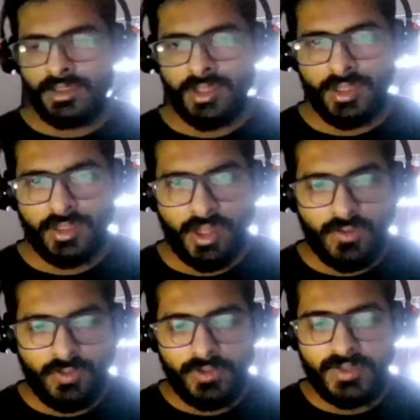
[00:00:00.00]
And now
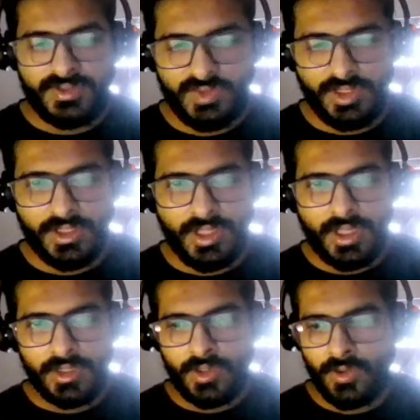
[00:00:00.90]
what we are saying,
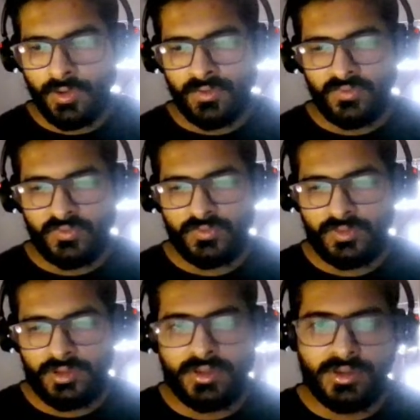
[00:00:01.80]
array of
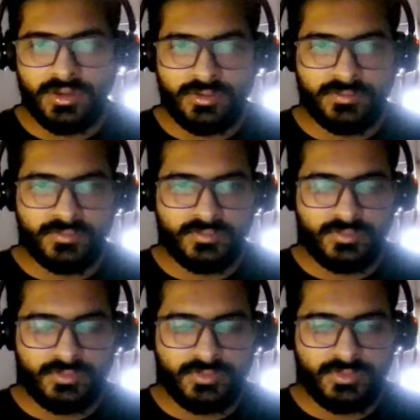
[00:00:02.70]
um,
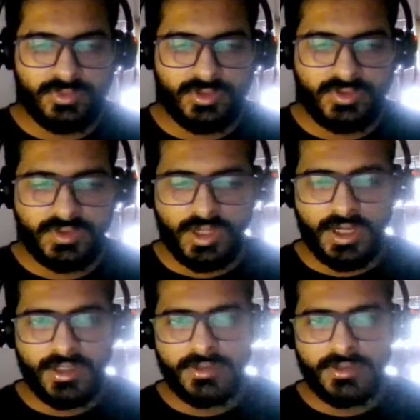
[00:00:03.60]
start,